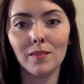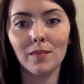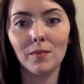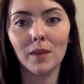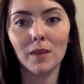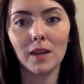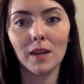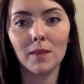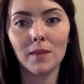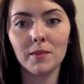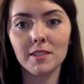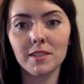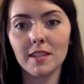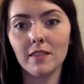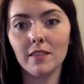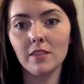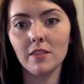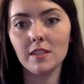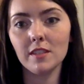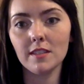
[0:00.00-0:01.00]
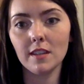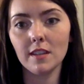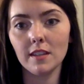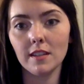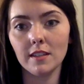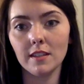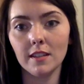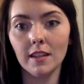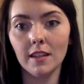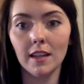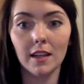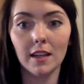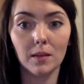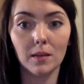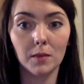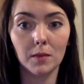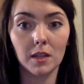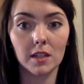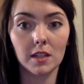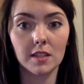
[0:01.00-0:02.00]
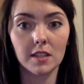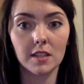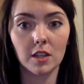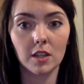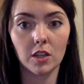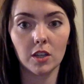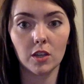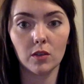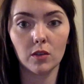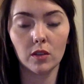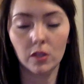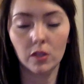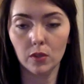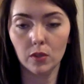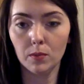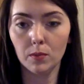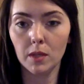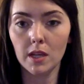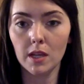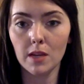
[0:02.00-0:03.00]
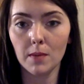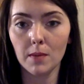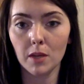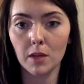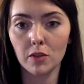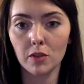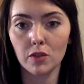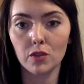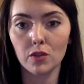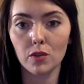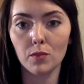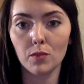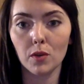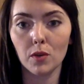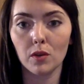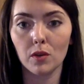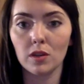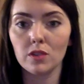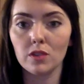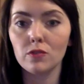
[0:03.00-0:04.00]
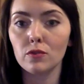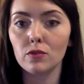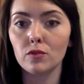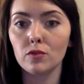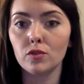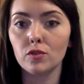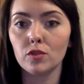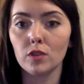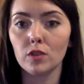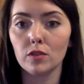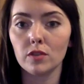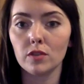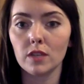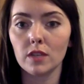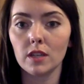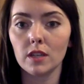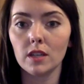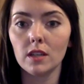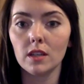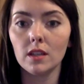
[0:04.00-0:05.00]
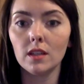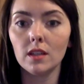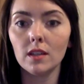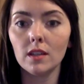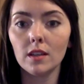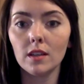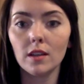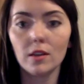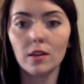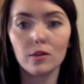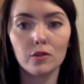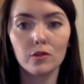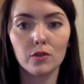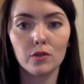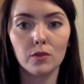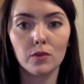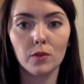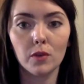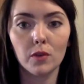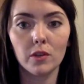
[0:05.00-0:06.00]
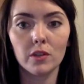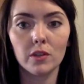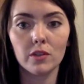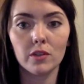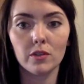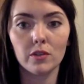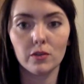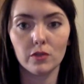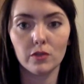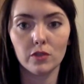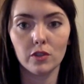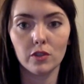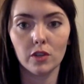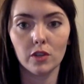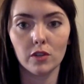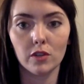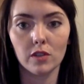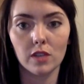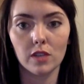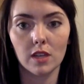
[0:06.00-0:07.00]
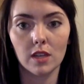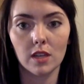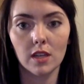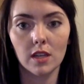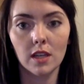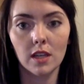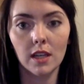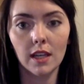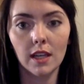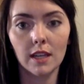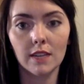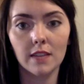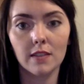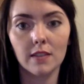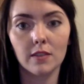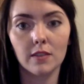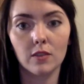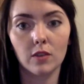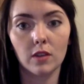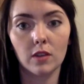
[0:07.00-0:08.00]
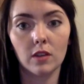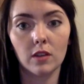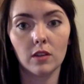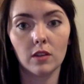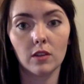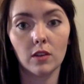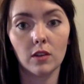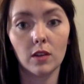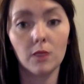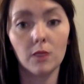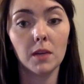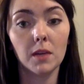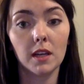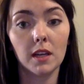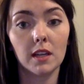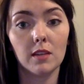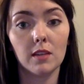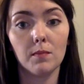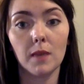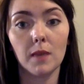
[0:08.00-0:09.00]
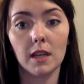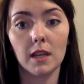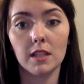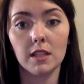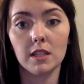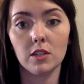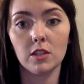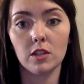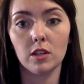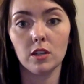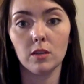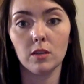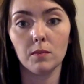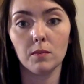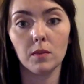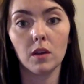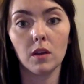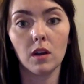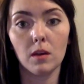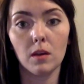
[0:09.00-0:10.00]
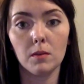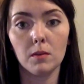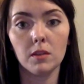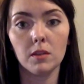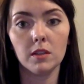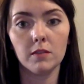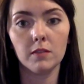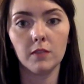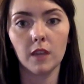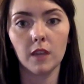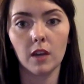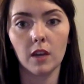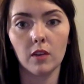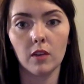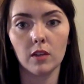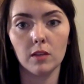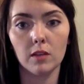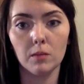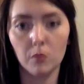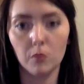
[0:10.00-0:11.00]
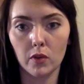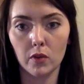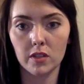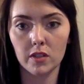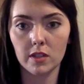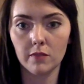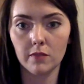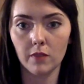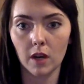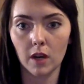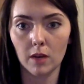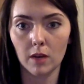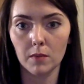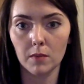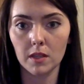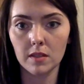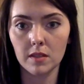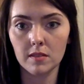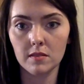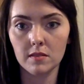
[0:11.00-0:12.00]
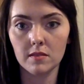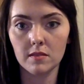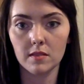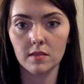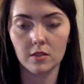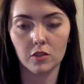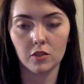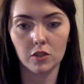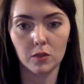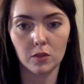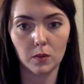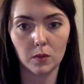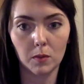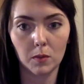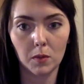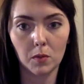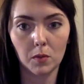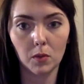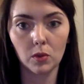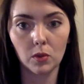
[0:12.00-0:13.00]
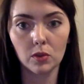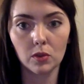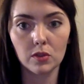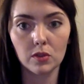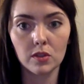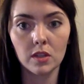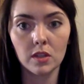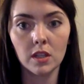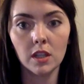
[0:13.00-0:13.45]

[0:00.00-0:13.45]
my name is Evan Sutton, and I'm going to tell you a little bit about Pseudomonas aeruginosa. Pseudomonas aeruginosa is a gram-negative bacterium commonly found in moist environments such as swimming pools,